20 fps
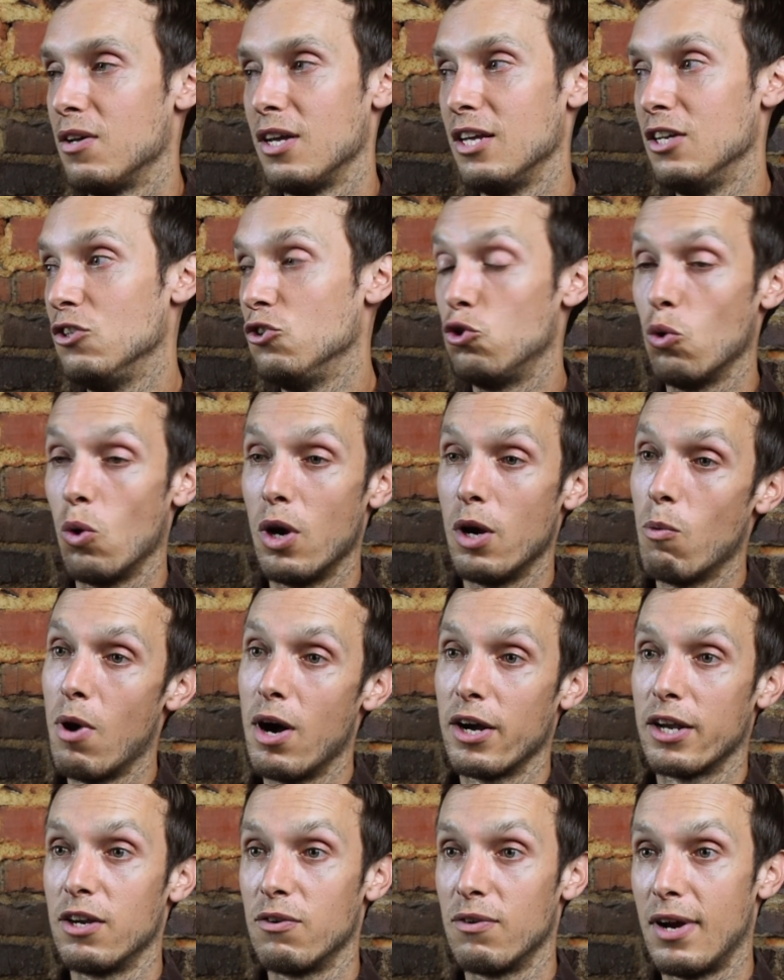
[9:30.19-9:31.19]
enjoy
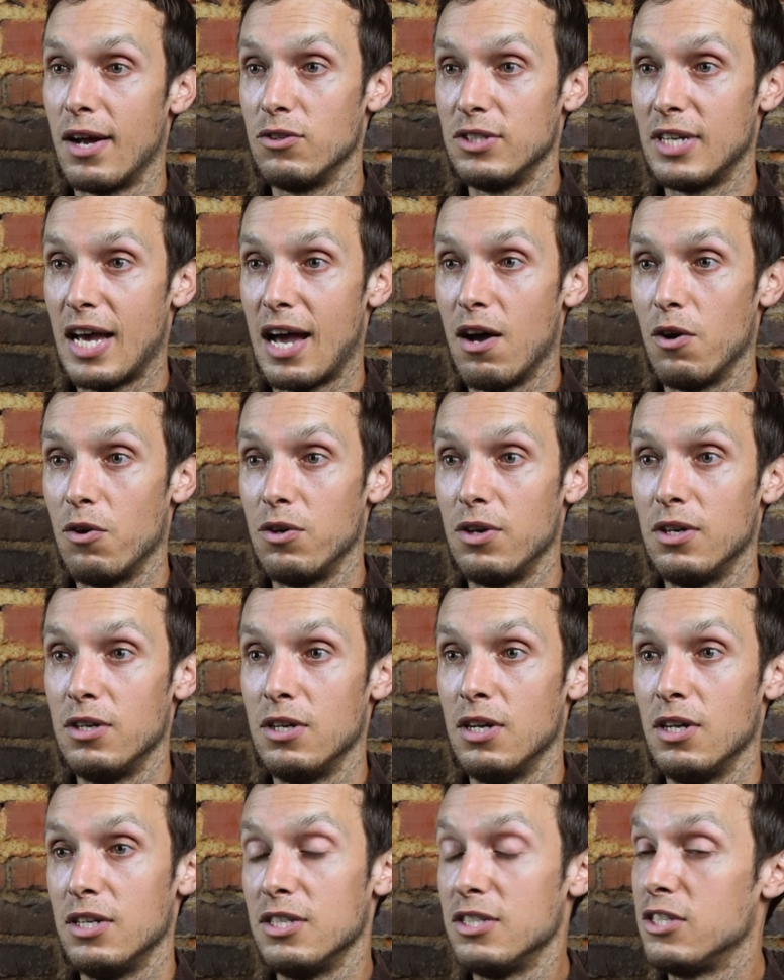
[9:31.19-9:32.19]
walking around town,
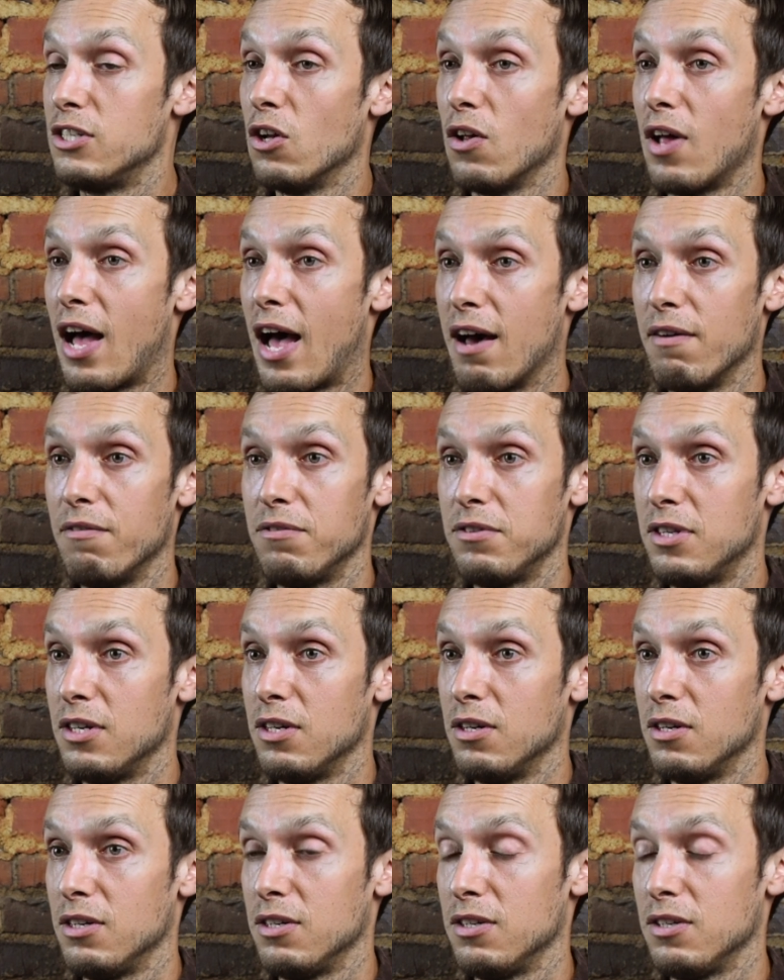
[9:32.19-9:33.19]
still have
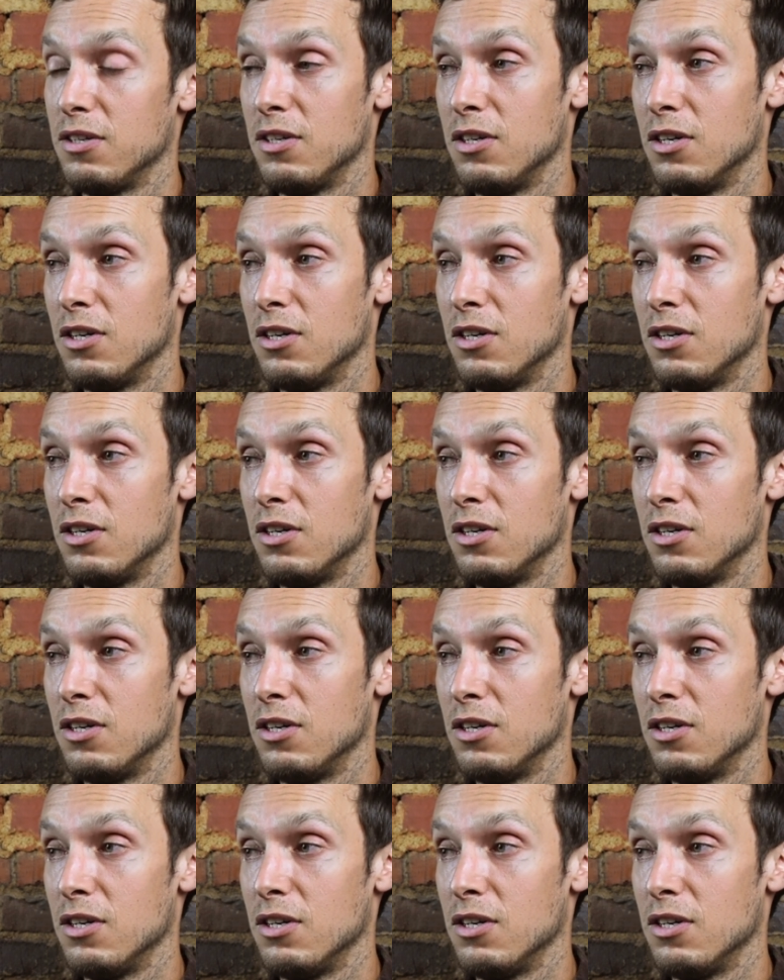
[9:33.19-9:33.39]
the